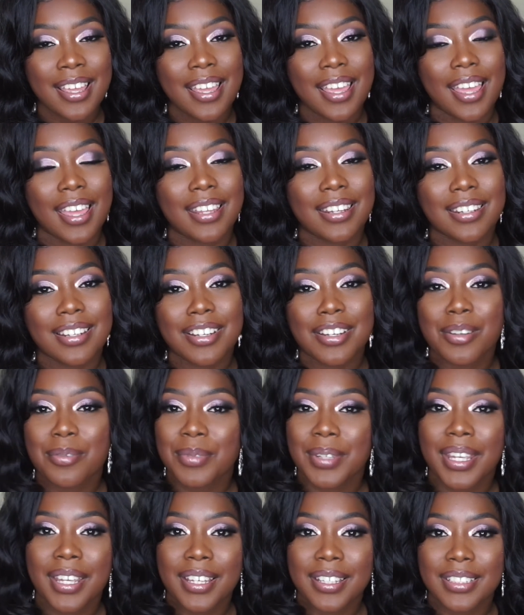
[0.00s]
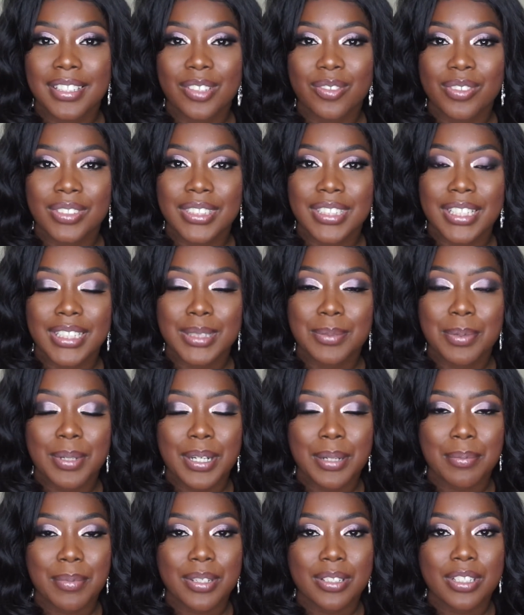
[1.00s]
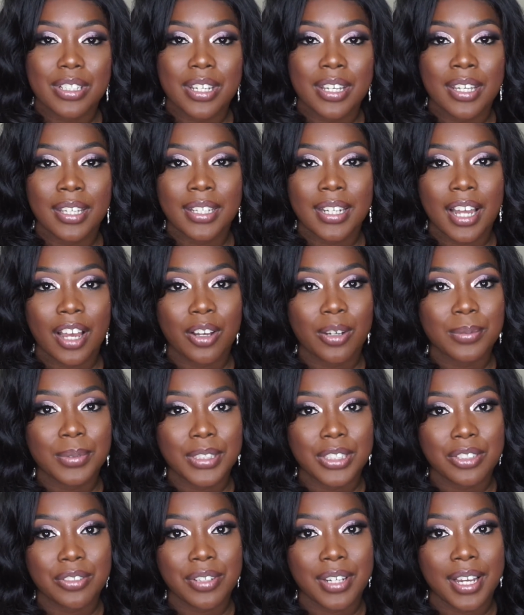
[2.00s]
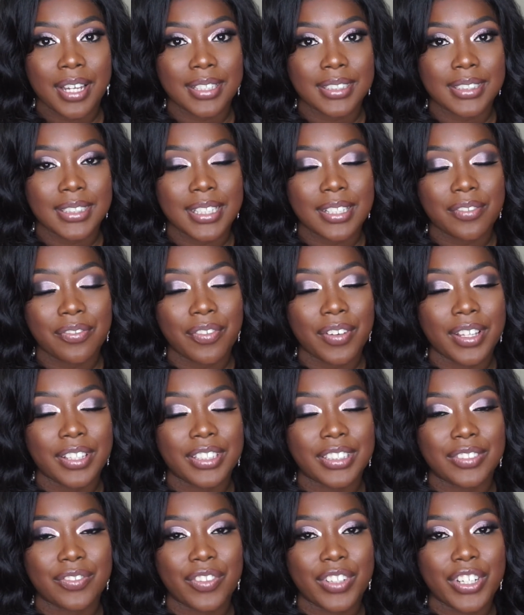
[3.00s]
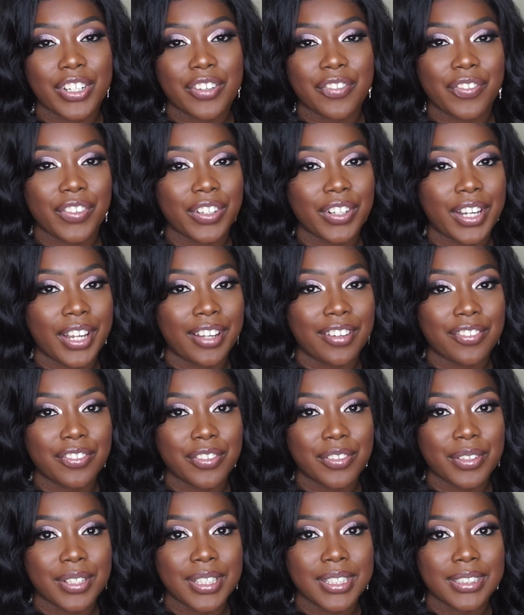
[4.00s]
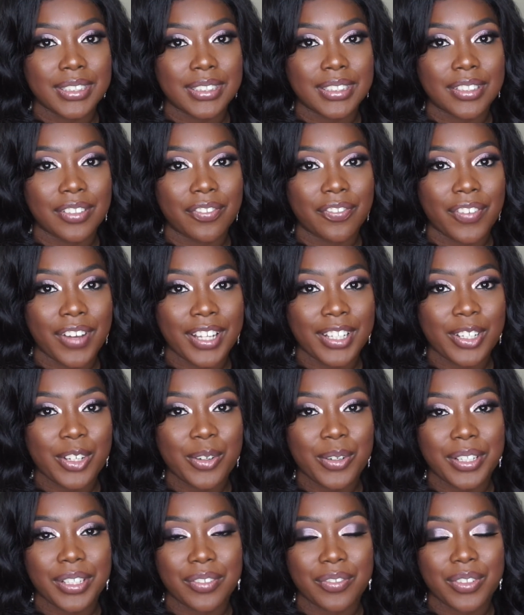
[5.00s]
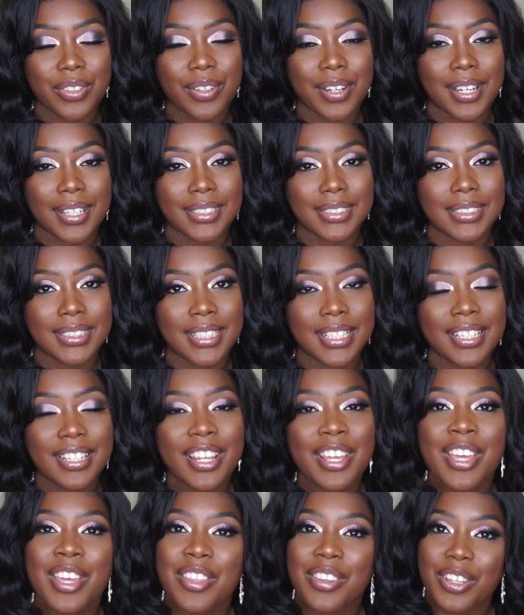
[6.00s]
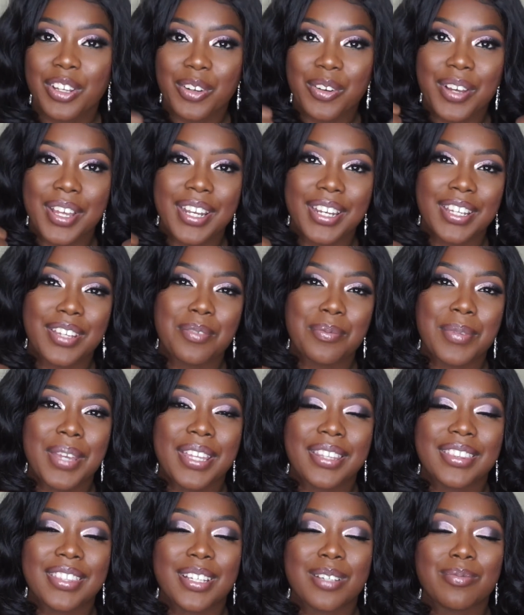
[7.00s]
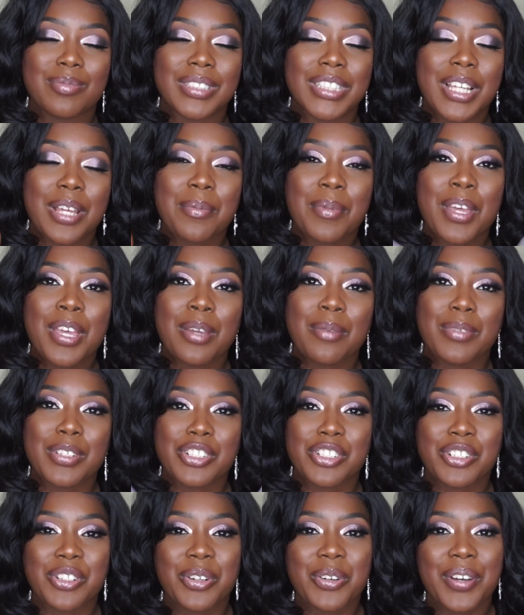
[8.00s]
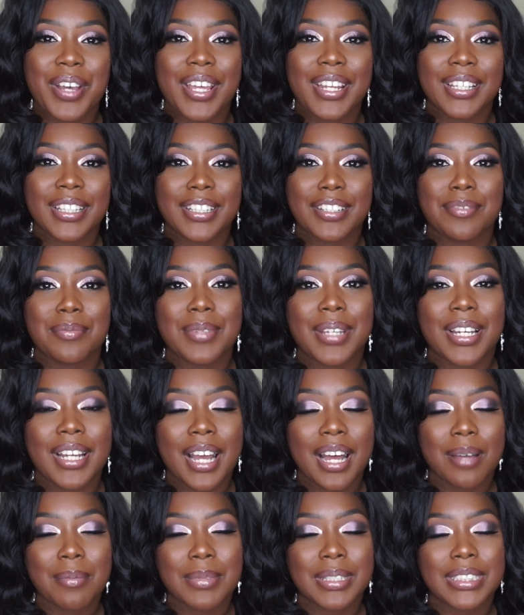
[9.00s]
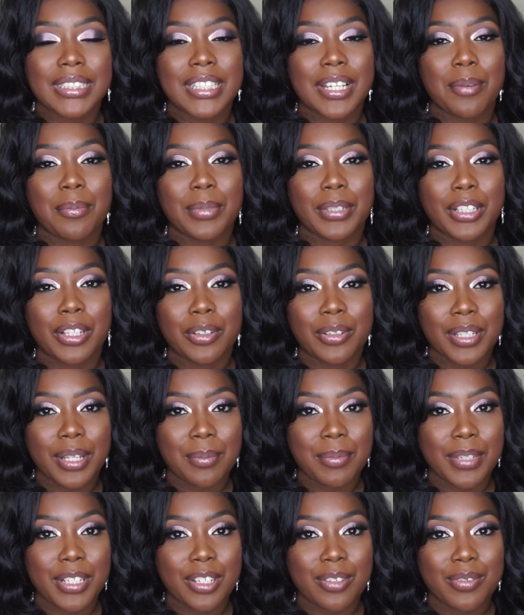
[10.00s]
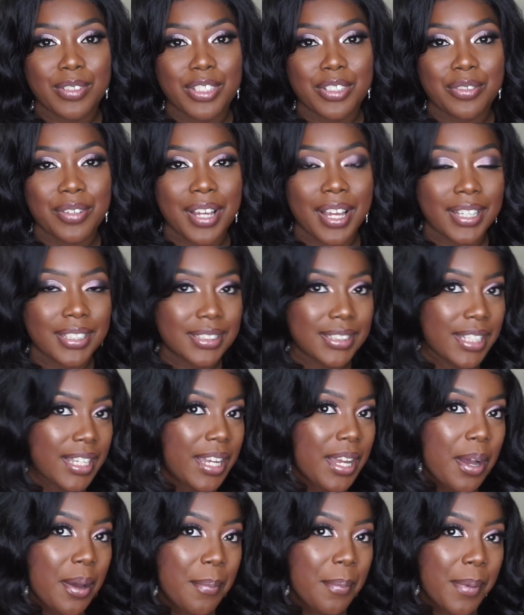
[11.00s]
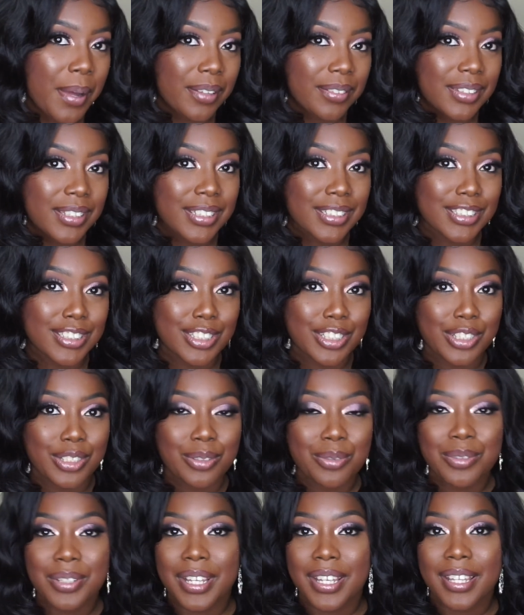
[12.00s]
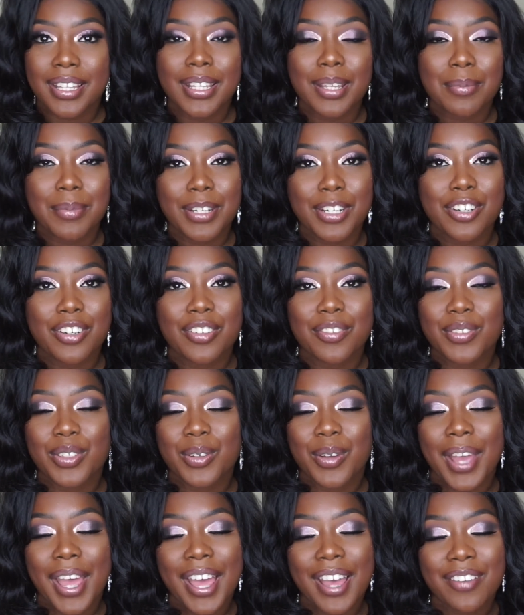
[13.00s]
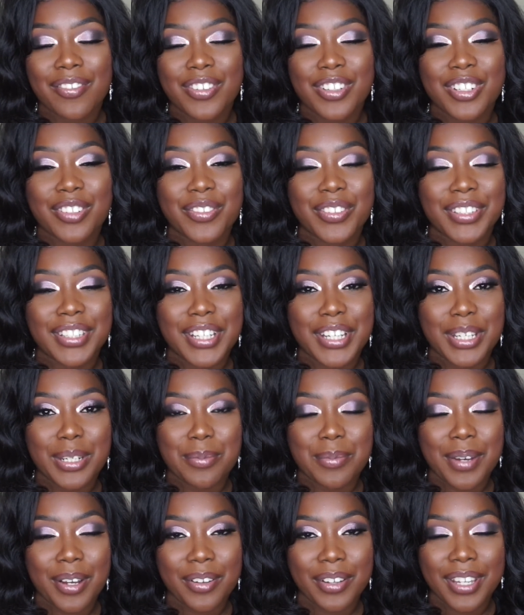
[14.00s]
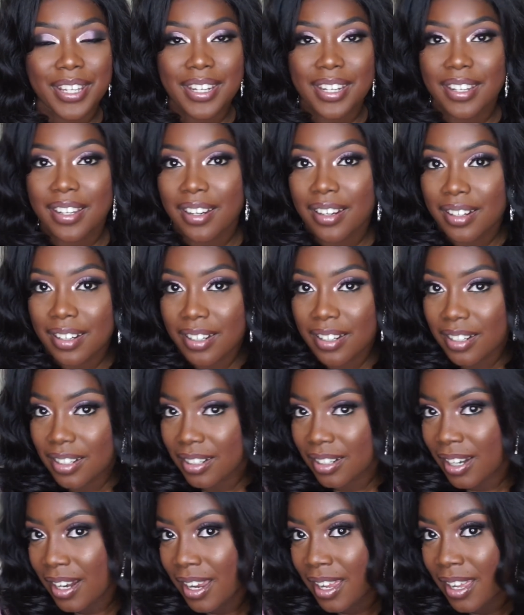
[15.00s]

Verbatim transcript: And um, yeah, divas, that's pretty much it. I hope that you guys did find this video very helpful and easy to follow. And if you guys did, then go ahead and give me a thumbs up. Be sure to go ahead and leave me a comment down below. Let me know what you guys think about this unit. Let me know if you have her, if you're thinking about getting her